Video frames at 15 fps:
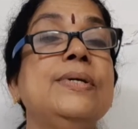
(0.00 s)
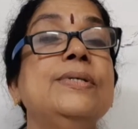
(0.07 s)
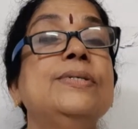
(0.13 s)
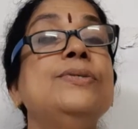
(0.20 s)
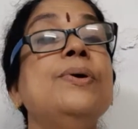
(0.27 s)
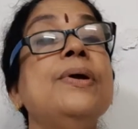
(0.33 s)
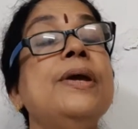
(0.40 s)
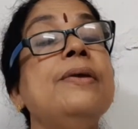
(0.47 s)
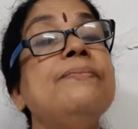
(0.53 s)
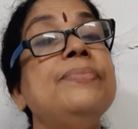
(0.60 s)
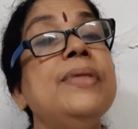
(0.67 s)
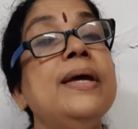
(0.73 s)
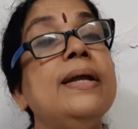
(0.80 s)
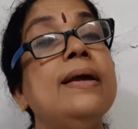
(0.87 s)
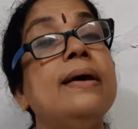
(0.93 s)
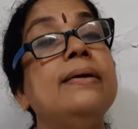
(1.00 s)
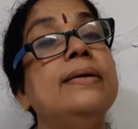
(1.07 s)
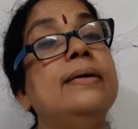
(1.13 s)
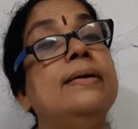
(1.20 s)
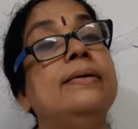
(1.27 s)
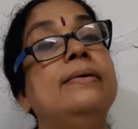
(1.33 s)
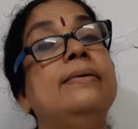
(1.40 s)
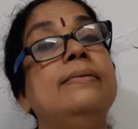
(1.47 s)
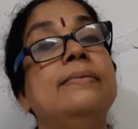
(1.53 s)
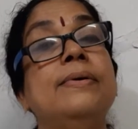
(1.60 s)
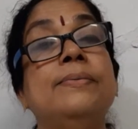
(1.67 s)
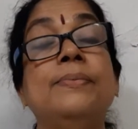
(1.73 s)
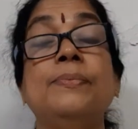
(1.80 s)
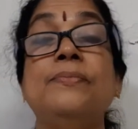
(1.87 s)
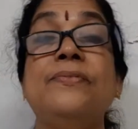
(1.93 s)
So if there are
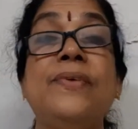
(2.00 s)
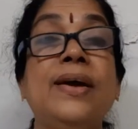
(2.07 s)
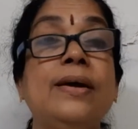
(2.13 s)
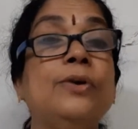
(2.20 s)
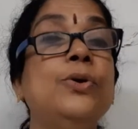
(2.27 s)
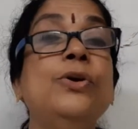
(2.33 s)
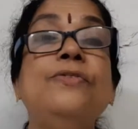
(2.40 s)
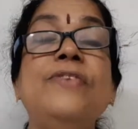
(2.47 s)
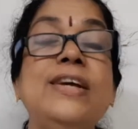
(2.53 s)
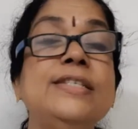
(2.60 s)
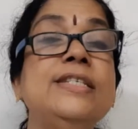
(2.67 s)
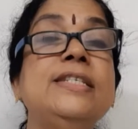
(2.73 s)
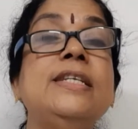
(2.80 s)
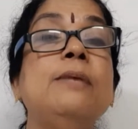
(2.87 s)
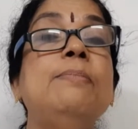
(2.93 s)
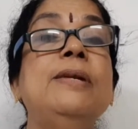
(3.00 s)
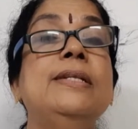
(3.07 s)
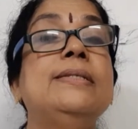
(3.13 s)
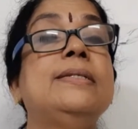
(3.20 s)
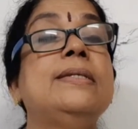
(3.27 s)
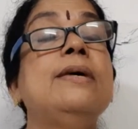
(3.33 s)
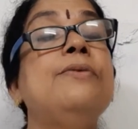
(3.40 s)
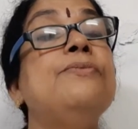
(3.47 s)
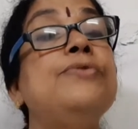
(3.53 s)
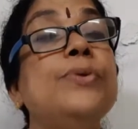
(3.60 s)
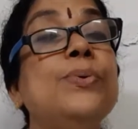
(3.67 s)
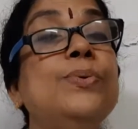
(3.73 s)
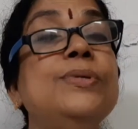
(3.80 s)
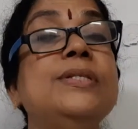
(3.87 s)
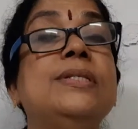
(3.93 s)
good vegetables,
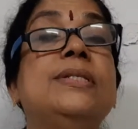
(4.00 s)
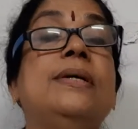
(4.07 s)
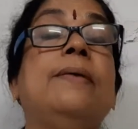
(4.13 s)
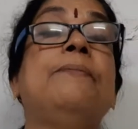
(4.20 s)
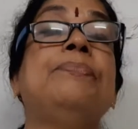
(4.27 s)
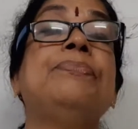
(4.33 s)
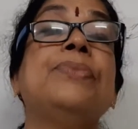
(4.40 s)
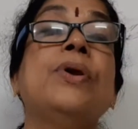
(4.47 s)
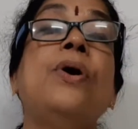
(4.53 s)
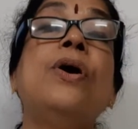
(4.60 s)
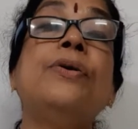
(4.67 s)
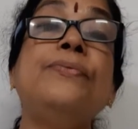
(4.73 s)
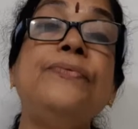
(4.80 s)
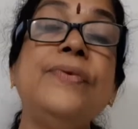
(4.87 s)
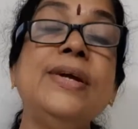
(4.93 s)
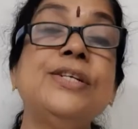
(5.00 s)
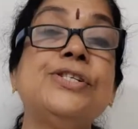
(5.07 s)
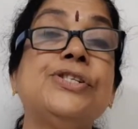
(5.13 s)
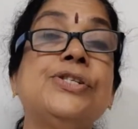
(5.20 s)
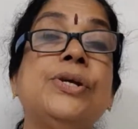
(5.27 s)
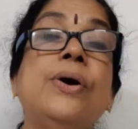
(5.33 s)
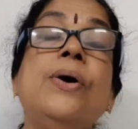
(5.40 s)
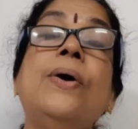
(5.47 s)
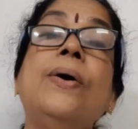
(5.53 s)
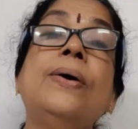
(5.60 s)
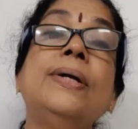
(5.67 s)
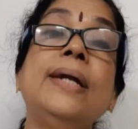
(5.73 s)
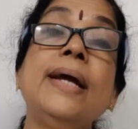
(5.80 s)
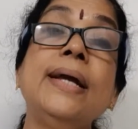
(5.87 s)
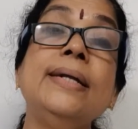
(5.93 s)
fruits or fish
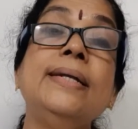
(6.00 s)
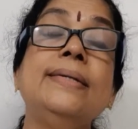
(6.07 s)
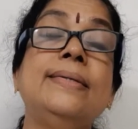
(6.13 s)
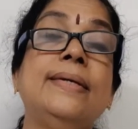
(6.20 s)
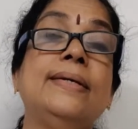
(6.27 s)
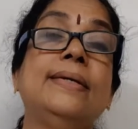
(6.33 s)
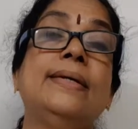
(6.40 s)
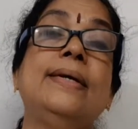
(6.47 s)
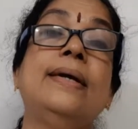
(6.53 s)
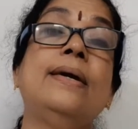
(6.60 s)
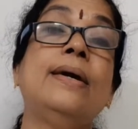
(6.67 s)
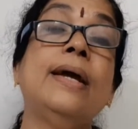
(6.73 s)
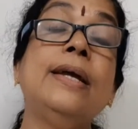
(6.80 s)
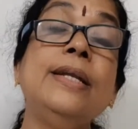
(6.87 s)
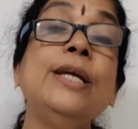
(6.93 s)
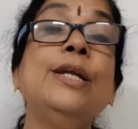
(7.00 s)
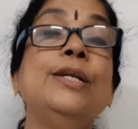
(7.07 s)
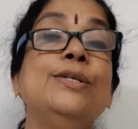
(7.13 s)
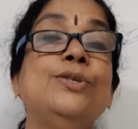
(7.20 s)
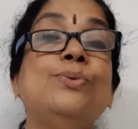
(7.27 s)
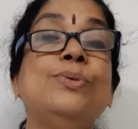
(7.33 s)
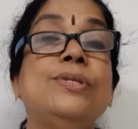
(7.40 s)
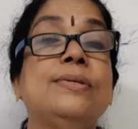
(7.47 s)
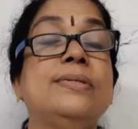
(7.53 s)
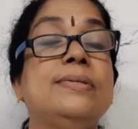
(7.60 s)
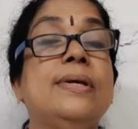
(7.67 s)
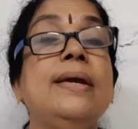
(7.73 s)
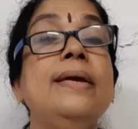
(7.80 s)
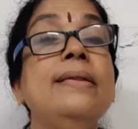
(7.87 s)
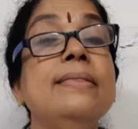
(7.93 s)
or anything, any
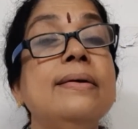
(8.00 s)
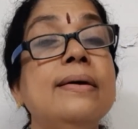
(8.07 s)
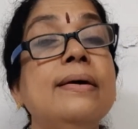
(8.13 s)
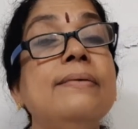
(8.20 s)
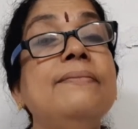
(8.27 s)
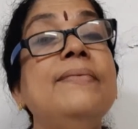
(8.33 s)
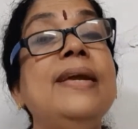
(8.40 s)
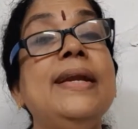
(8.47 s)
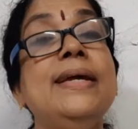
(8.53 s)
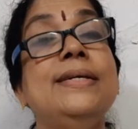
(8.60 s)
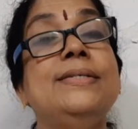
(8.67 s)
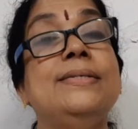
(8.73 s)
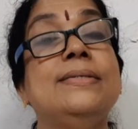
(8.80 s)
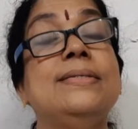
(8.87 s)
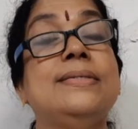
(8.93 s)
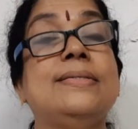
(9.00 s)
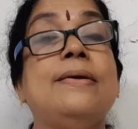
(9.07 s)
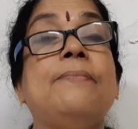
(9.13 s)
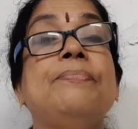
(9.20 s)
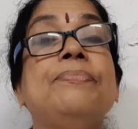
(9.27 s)
resources in the villages,